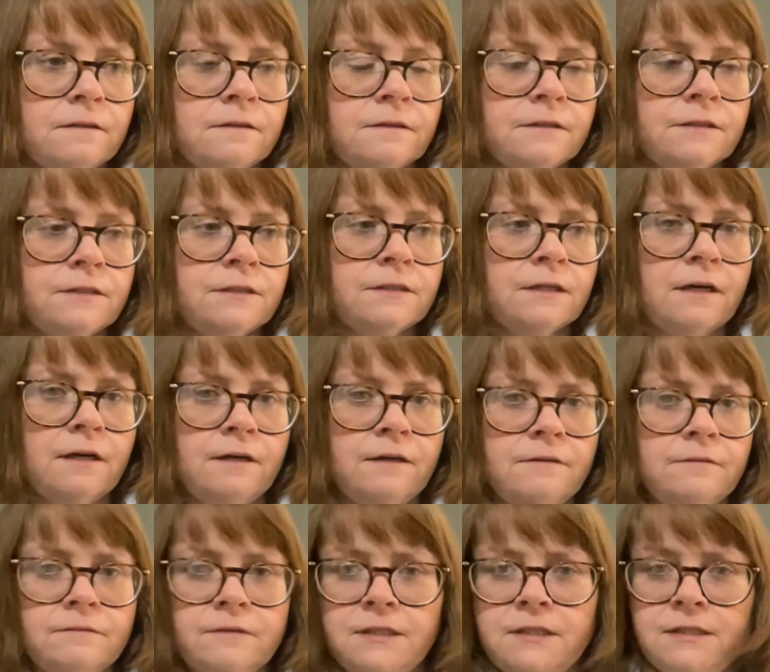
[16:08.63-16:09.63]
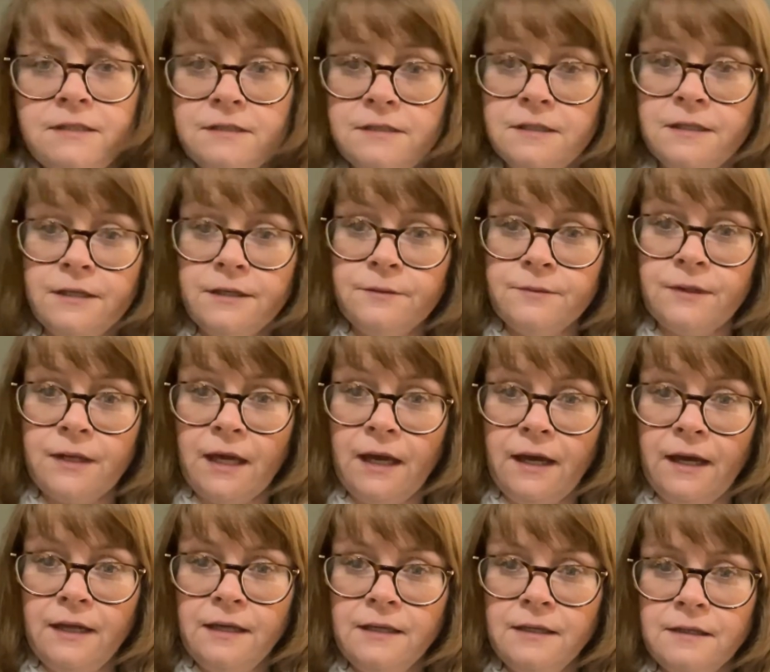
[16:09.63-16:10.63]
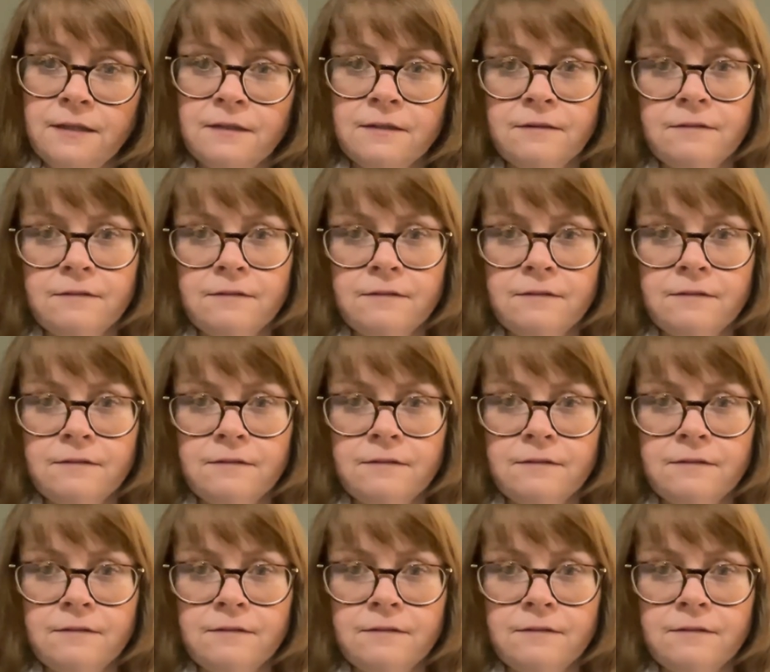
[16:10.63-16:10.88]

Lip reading: So this is the UK.